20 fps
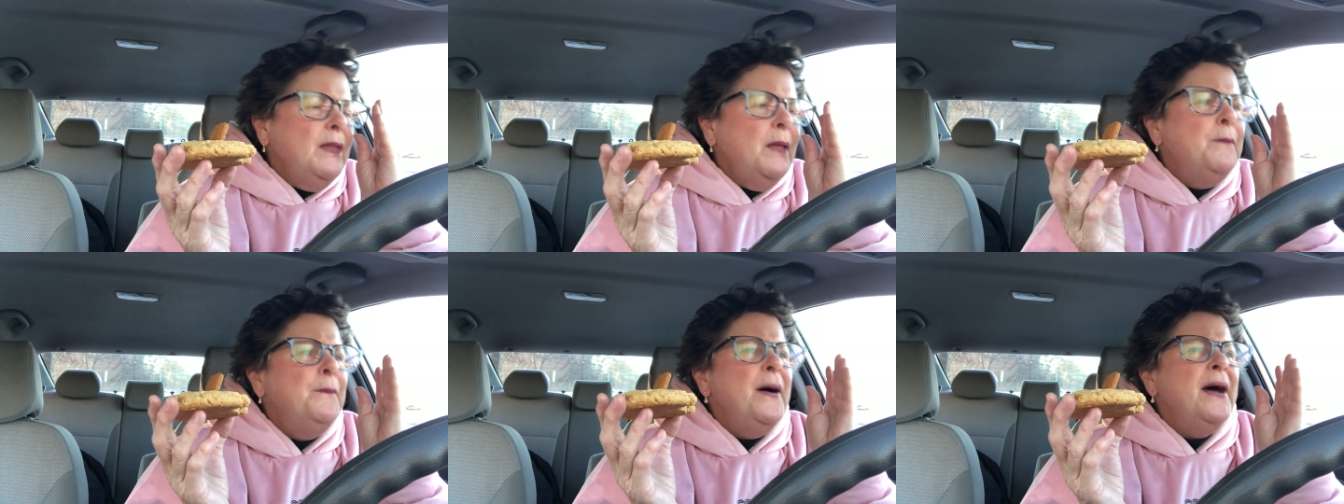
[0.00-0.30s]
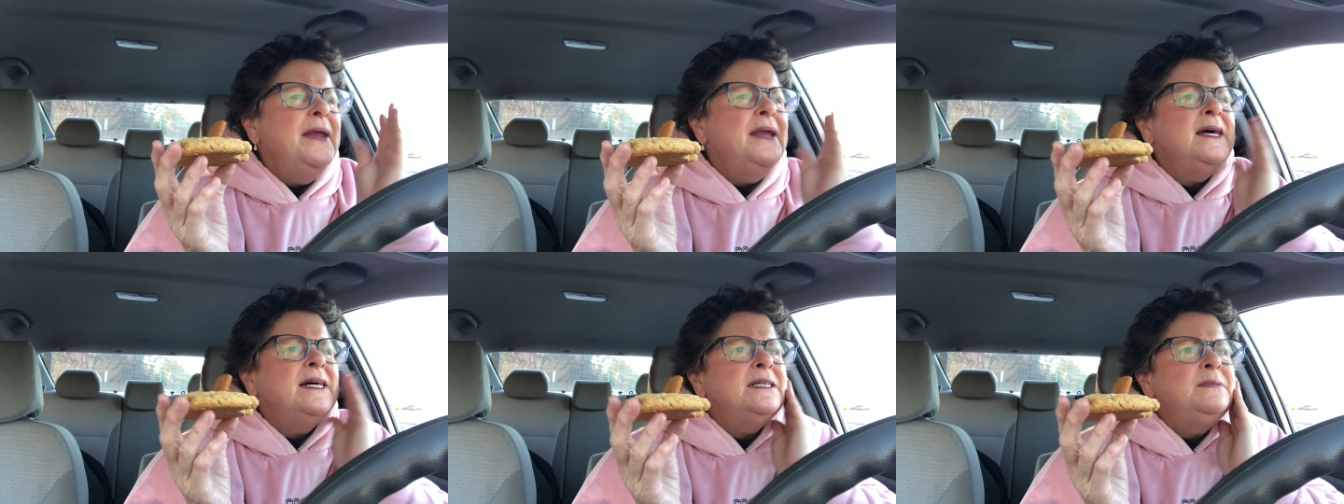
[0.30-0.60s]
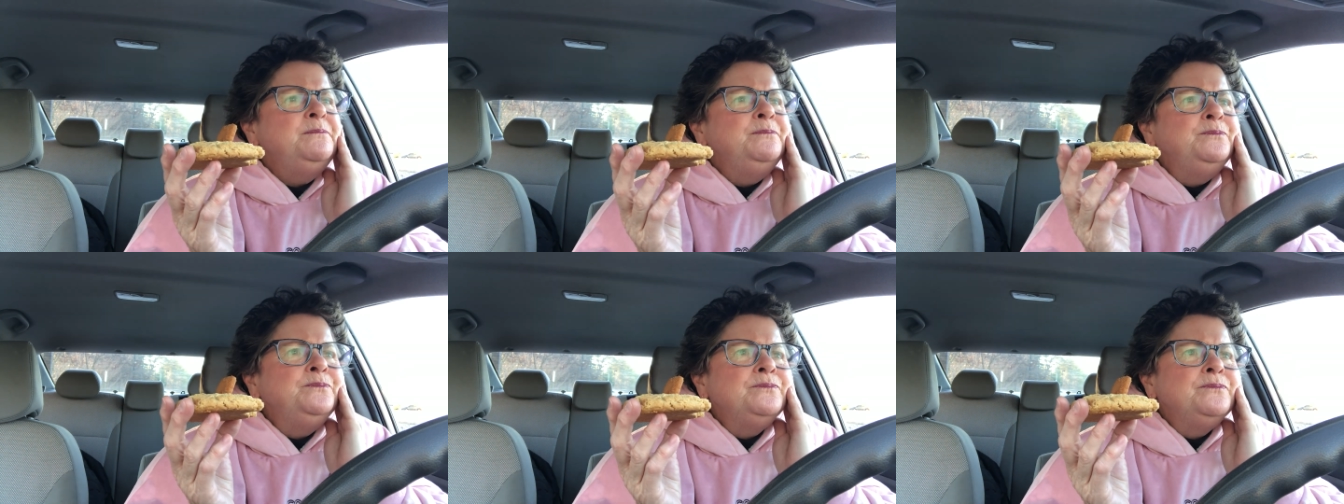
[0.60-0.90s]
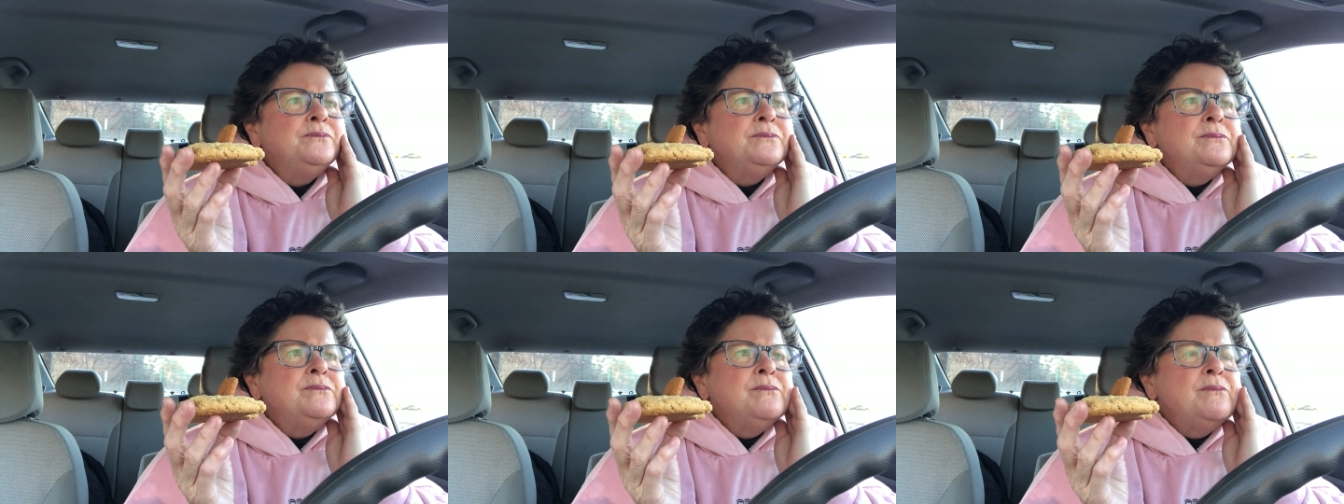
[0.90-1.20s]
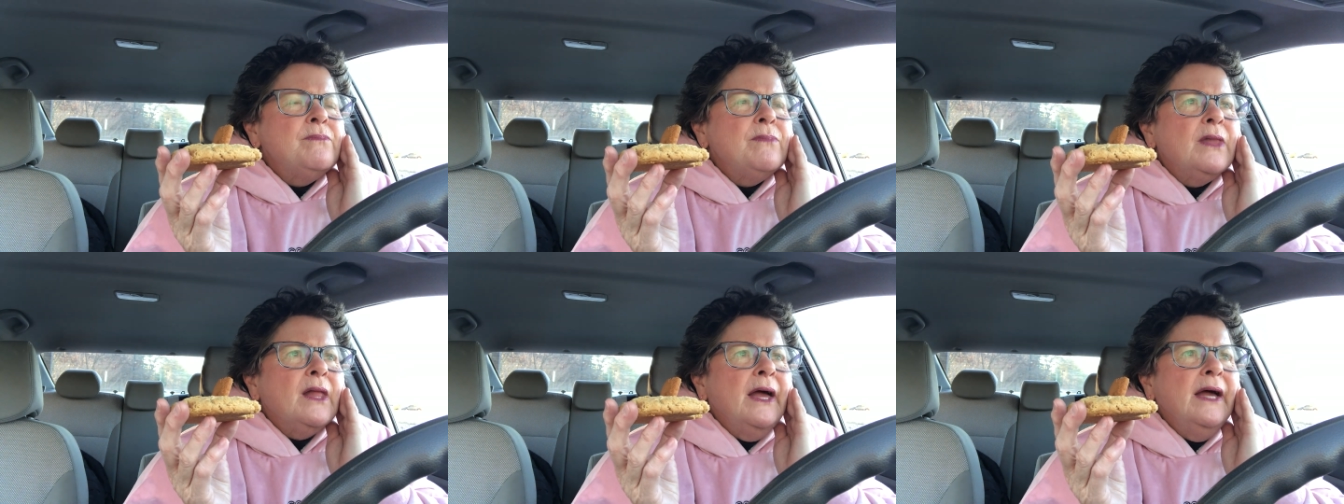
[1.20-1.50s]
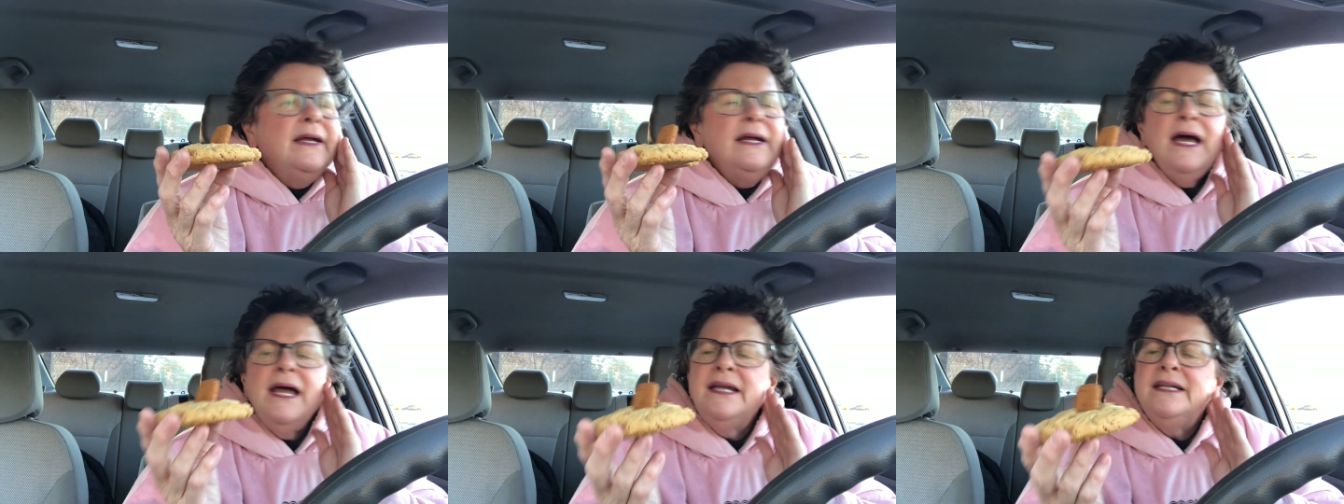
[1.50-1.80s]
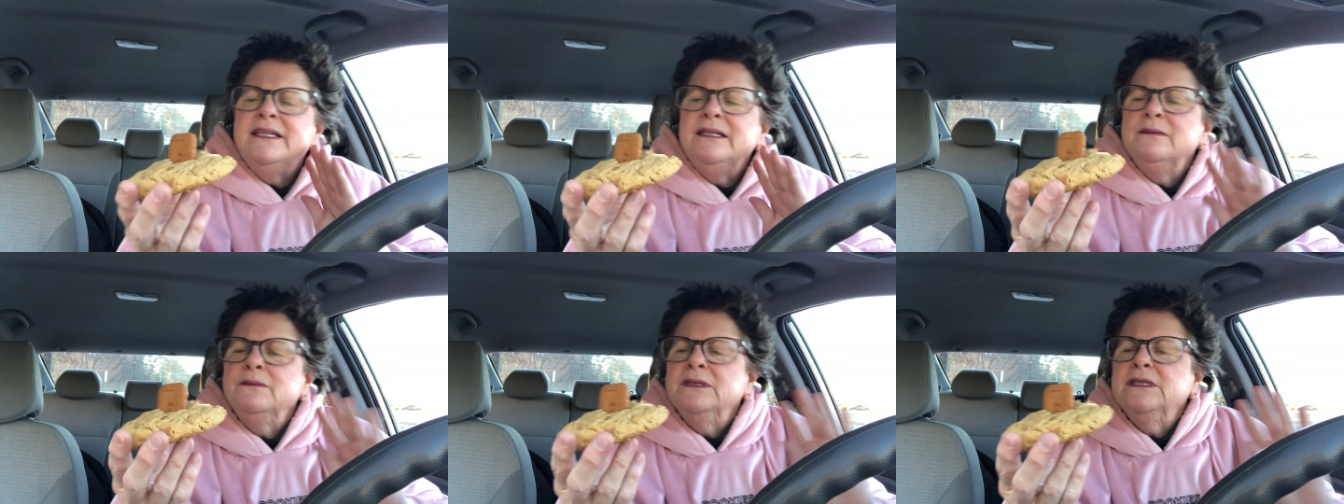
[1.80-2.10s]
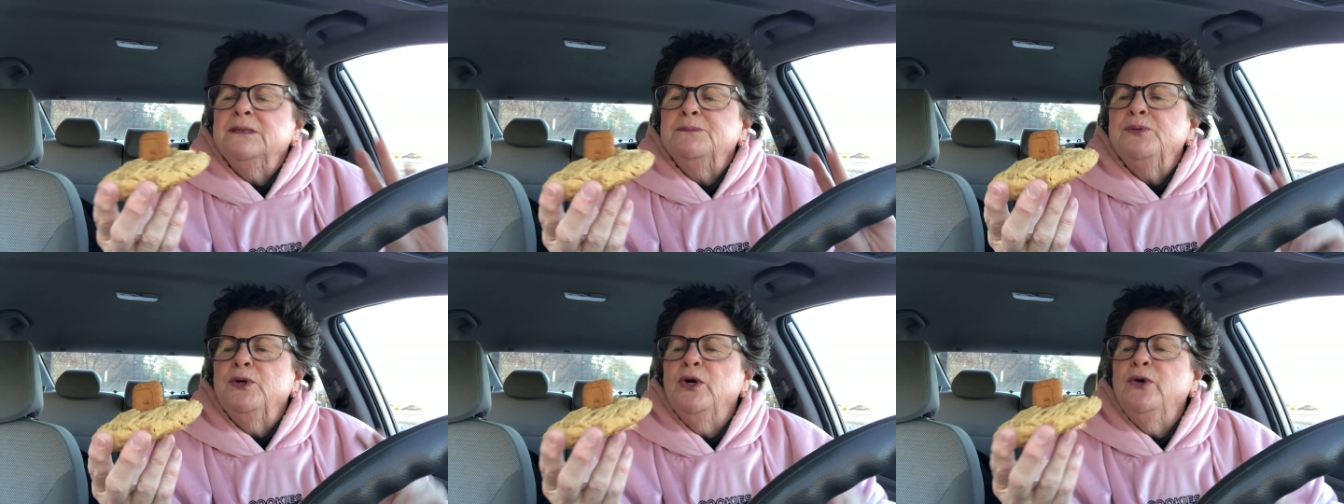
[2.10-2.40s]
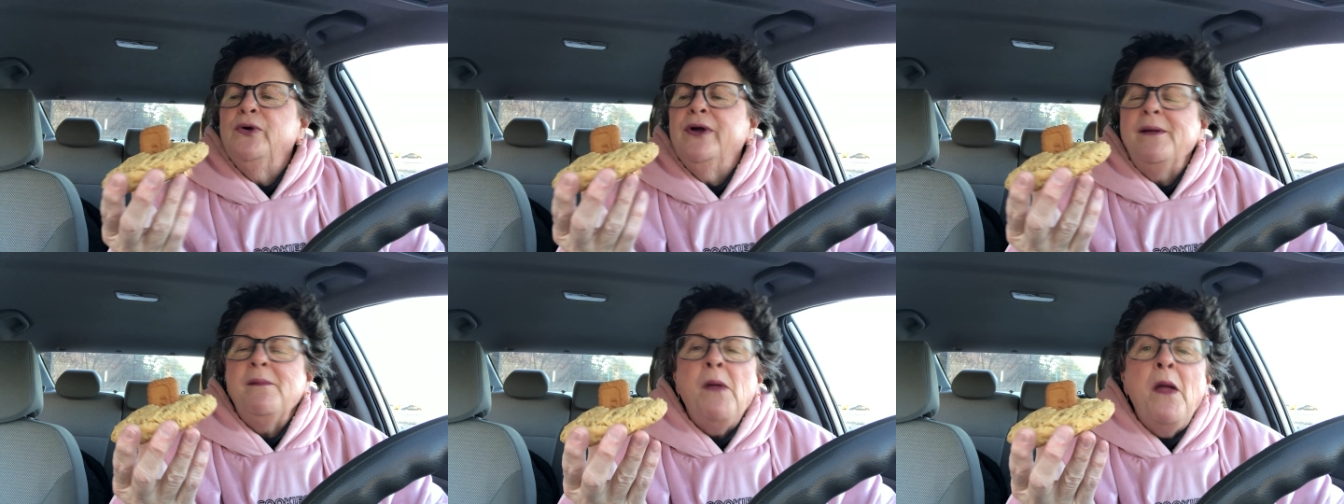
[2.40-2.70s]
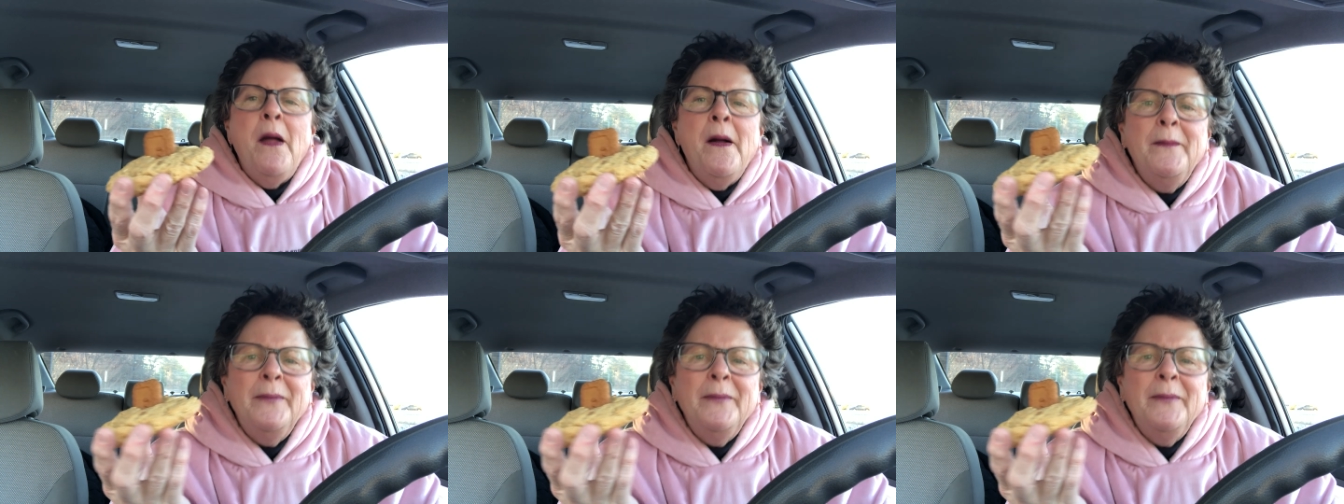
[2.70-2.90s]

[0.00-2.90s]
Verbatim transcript: But I got to get with the program.